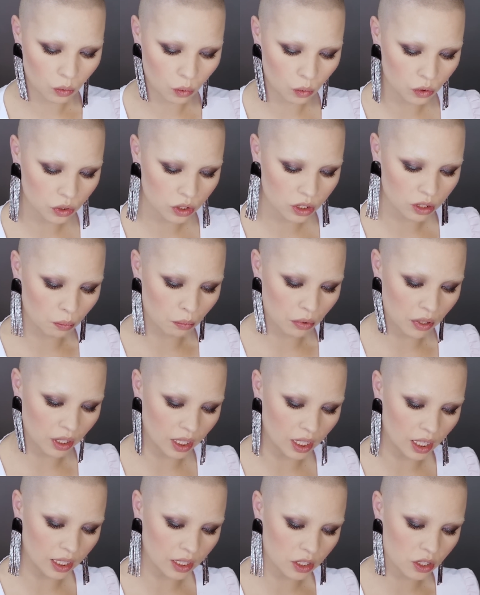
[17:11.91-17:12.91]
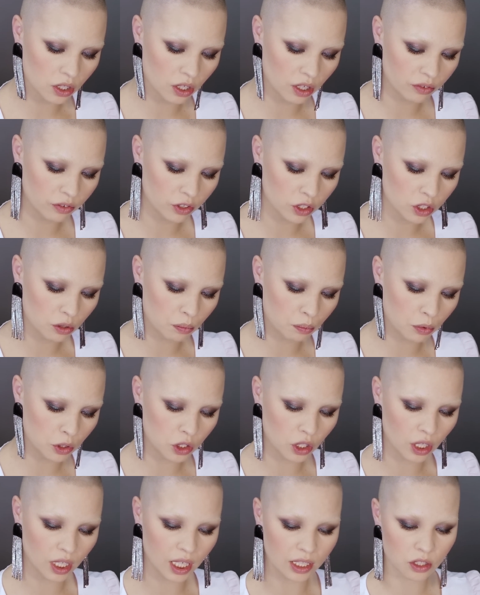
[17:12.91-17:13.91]
or something like a surface to
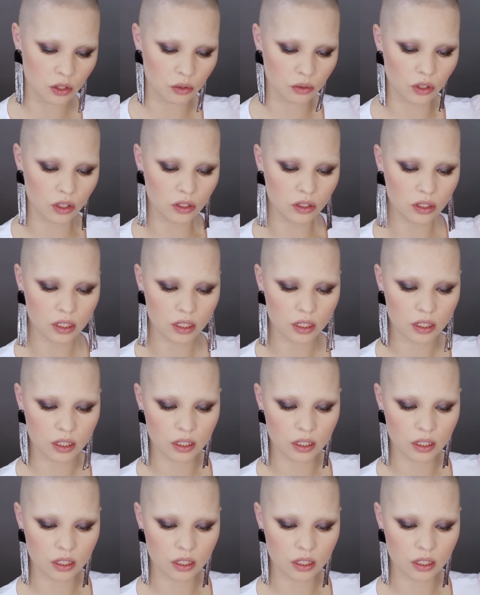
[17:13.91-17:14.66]
put your glitter on.